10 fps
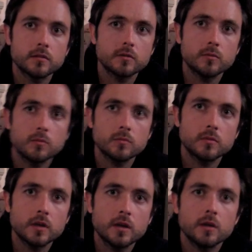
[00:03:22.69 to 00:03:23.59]
If you
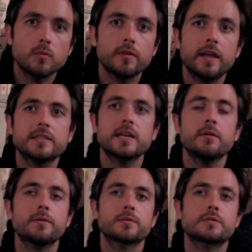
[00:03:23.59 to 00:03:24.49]
feel he's trying to buy their
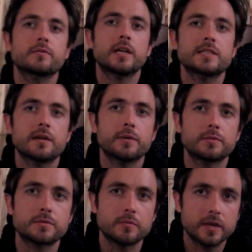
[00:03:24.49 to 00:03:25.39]
affection. That's how he
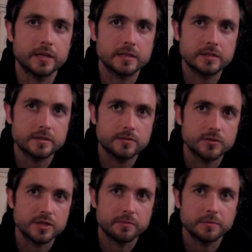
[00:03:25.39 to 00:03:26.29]
was raised.
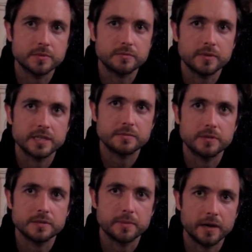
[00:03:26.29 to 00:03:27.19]
Jimmy was raised by
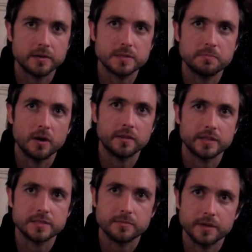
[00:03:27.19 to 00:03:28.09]
his parents, bought
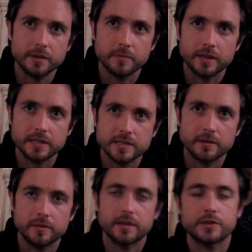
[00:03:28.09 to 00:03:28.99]
things for him, and that's
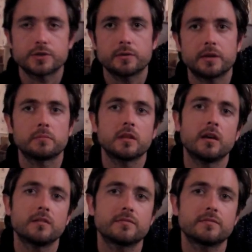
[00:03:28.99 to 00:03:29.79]
how they showed him love.